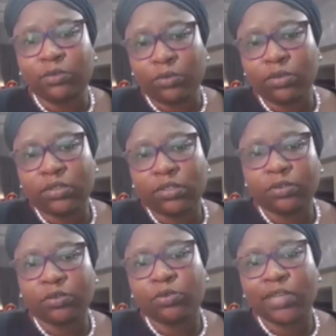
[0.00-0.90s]
do
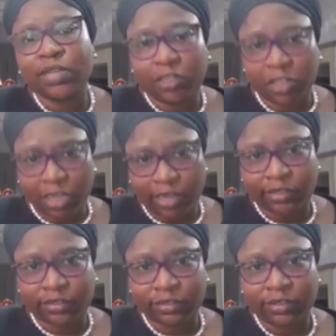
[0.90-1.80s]
their
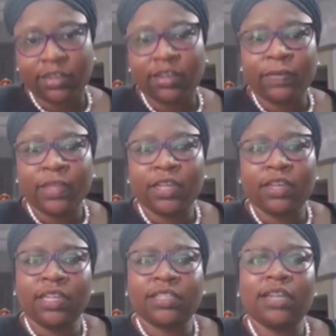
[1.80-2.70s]
checks
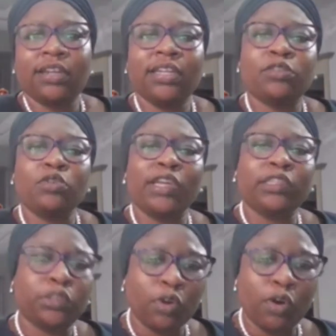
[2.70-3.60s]
internally to
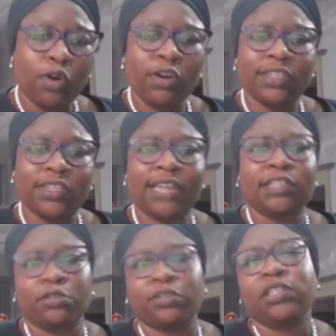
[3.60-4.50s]
ensure that
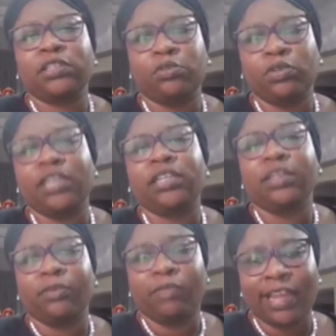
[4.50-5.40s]
the trustee is doing
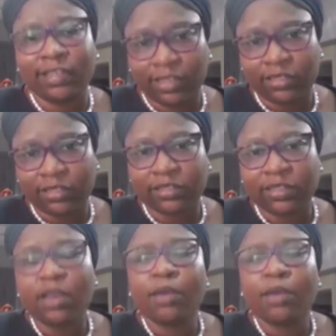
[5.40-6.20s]
the right things.